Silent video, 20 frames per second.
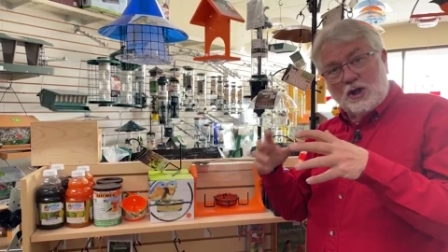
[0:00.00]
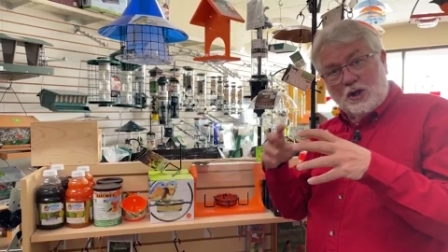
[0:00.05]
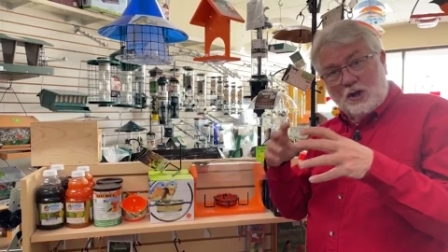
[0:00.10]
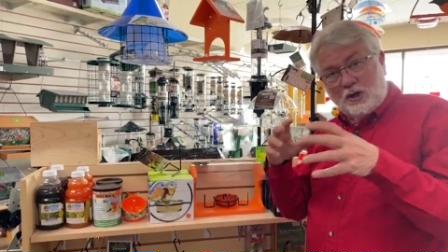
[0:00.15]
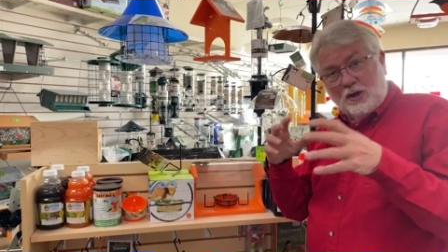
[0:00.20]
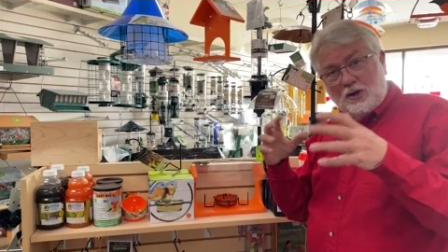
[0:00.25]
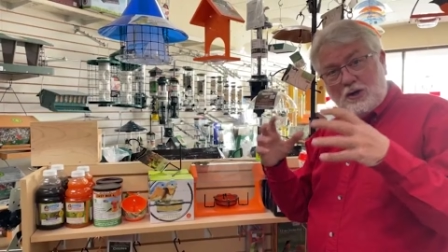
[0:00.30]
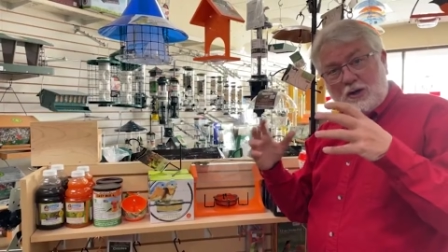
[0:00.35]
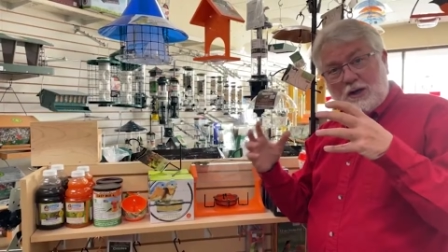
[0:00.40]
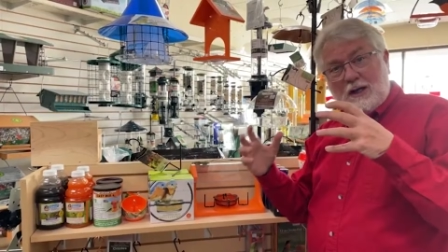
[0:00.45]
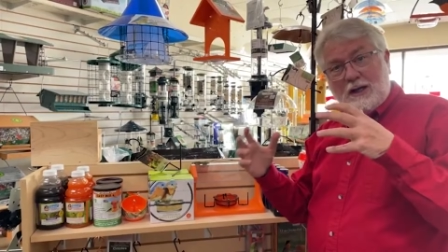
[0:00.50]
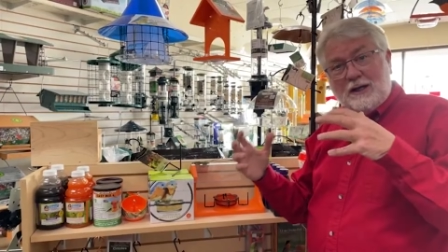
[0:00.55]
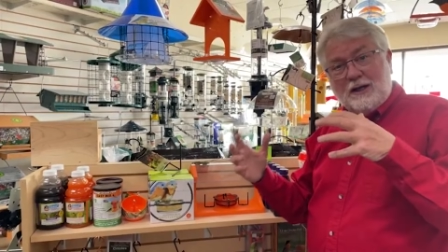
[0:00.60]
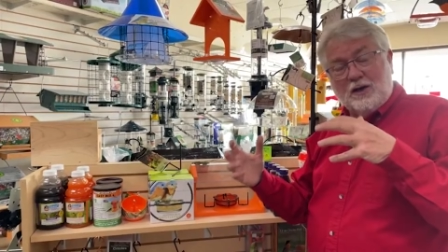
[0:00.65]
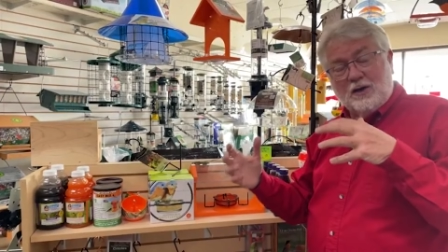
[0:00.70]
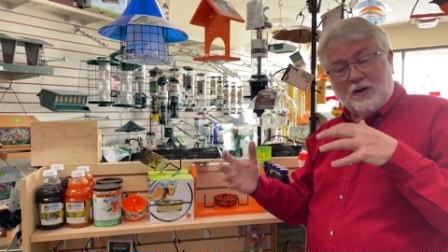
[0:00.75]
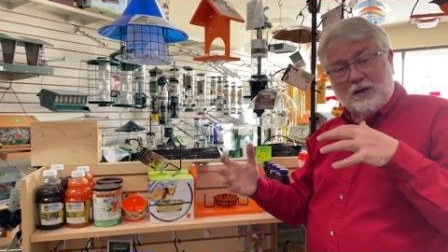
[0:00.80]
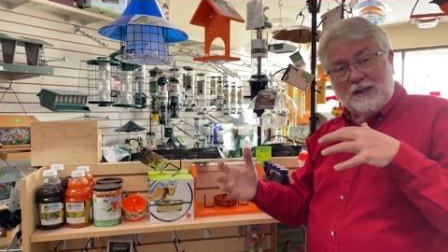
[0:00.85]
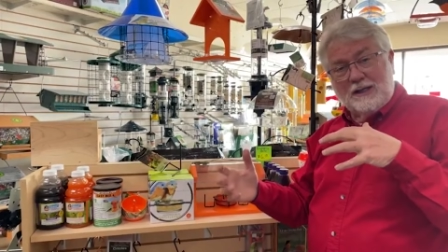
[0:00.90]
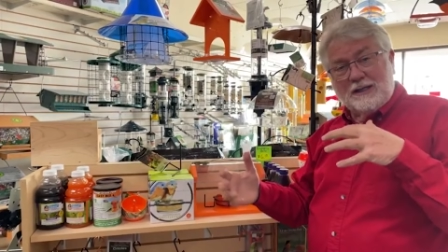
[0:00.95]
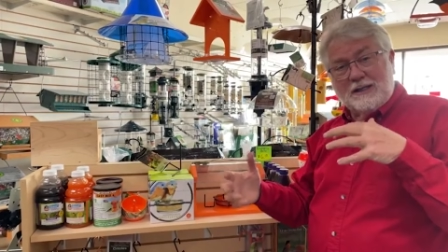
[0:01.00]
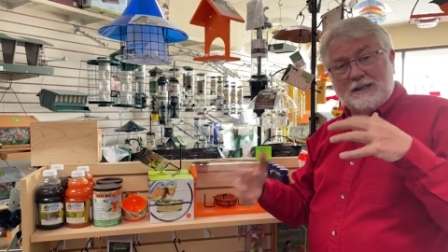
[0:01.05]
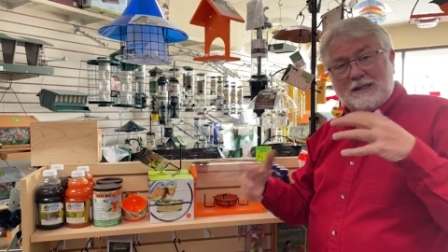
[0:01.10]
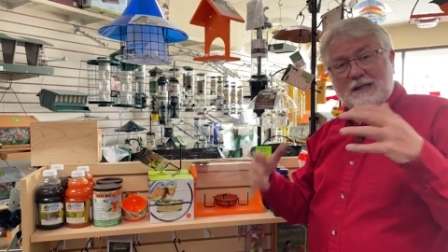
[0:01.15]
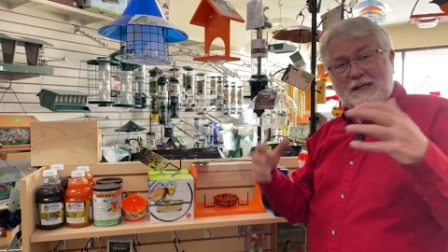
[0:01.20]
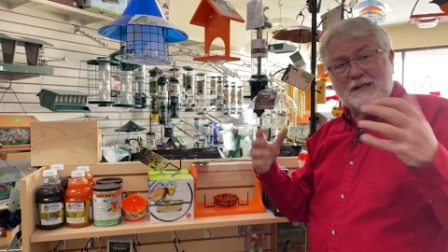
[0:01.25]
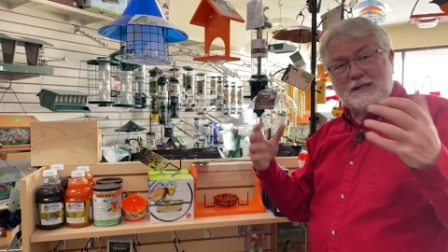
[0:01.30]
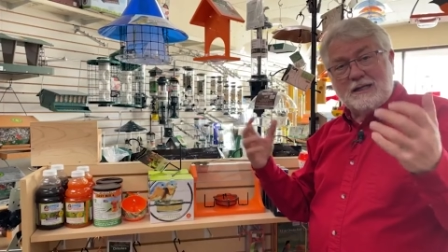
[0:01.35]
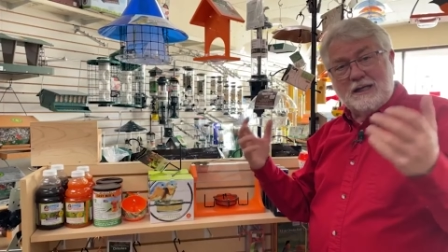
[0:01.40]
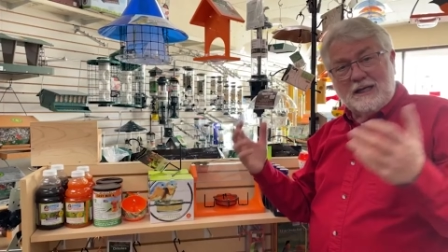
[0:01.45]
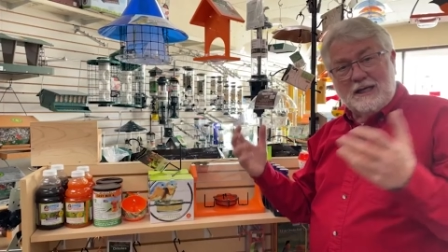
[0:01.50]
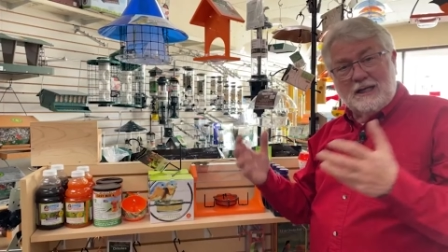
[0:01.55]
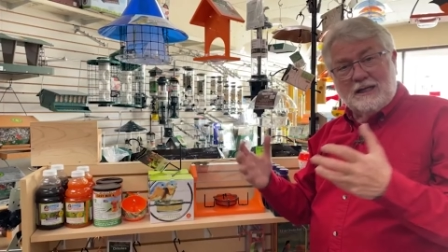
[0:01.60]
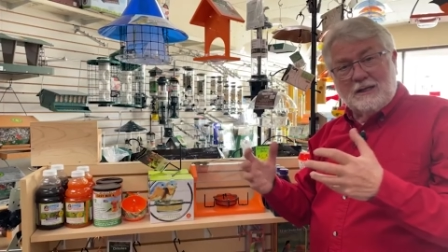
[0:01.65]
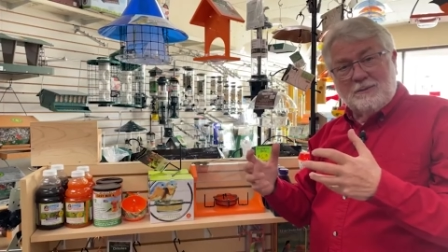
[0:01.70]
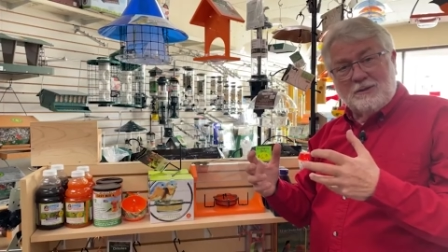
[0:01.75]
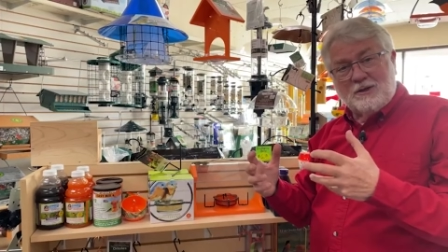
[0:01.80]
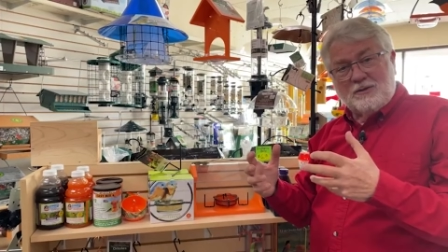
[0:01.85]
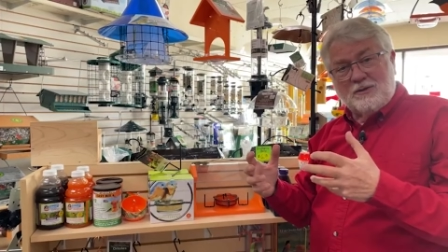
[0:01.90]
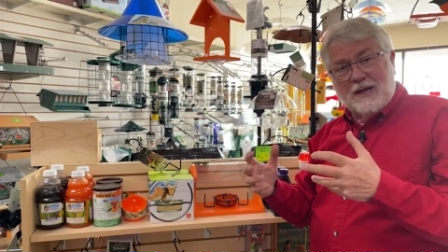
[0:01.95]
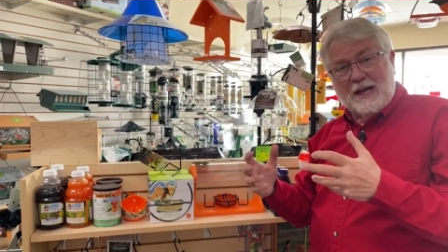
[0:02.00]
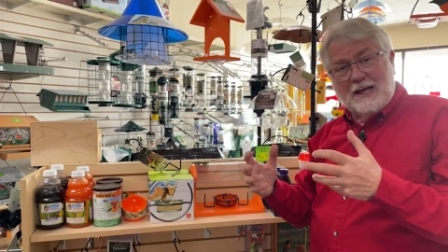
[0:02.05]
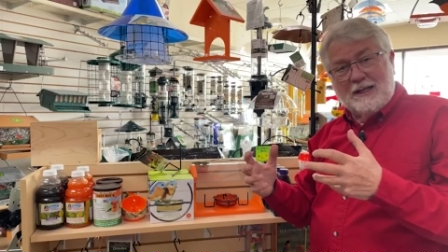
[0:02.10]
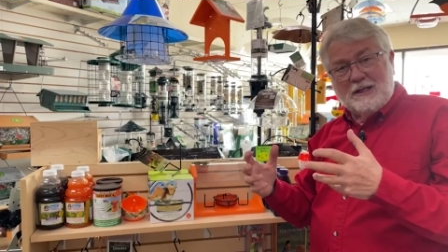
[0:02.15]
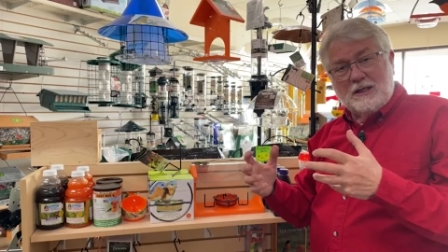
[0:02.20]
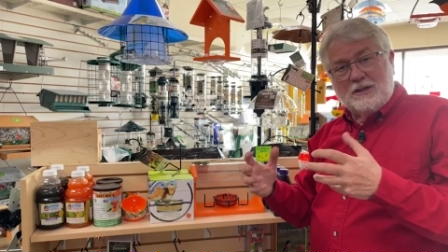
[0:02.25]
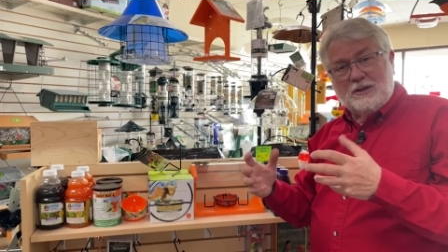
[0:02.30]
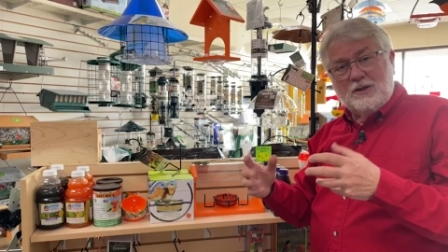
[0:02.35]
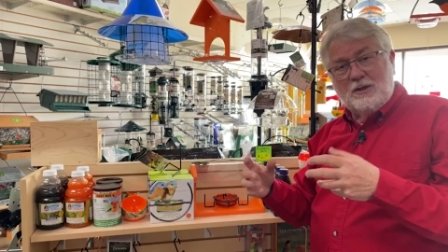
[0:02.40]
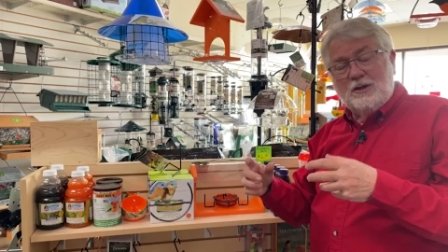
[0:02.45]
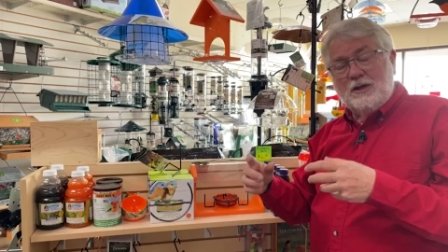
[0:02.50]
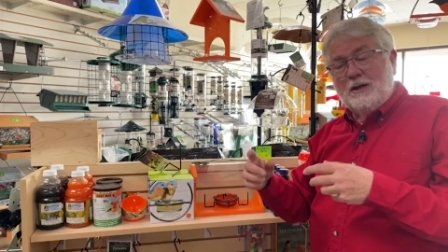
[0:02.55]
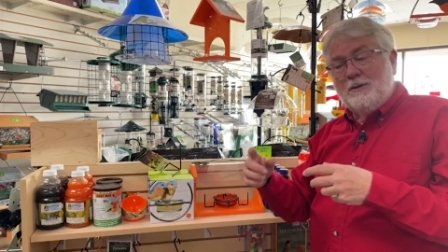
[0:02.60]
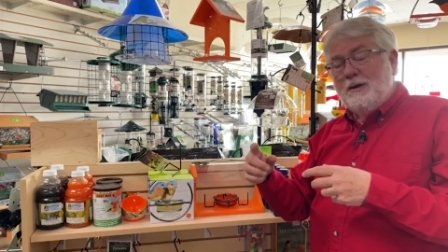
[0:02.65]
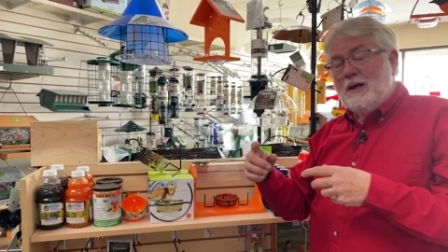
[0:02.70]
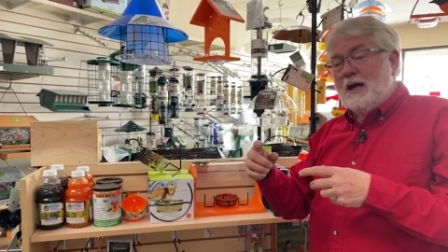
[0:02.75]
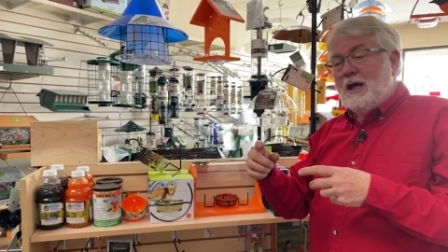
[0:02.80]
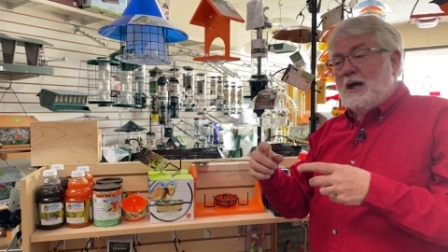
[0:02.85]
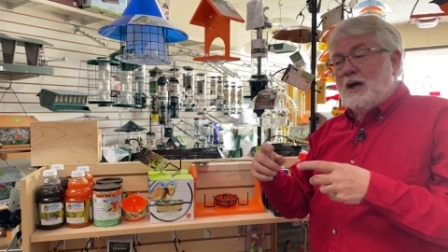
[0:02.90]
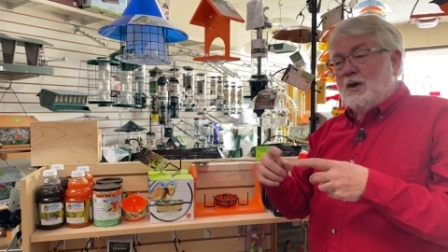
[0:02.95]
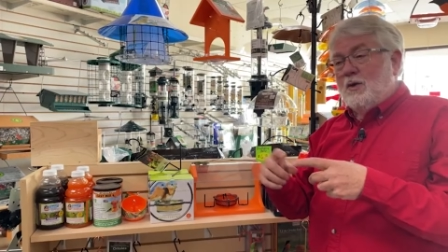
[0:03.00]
color in the early in the season to get them attracted to them.